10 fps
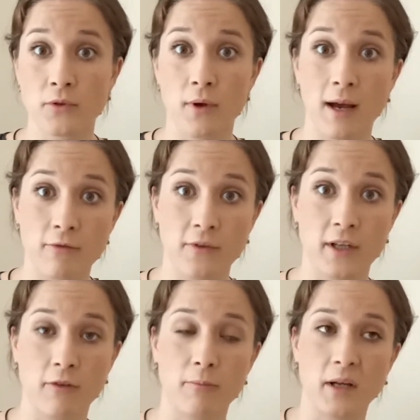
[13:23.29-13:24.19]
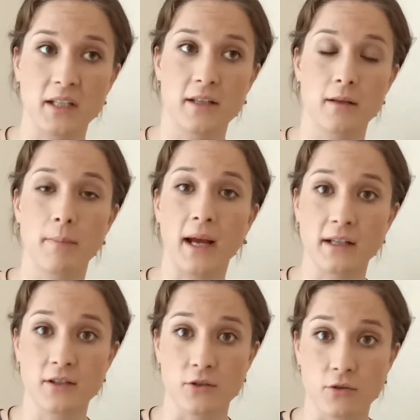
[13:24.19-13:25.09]
you have enough money in the
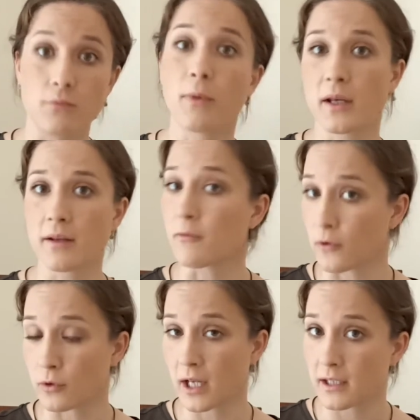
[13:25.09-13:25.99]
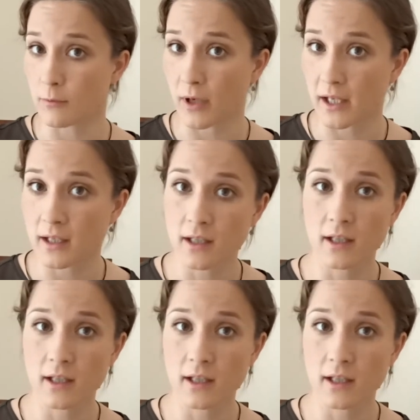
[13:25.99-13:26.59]
bank to buy them food anyway.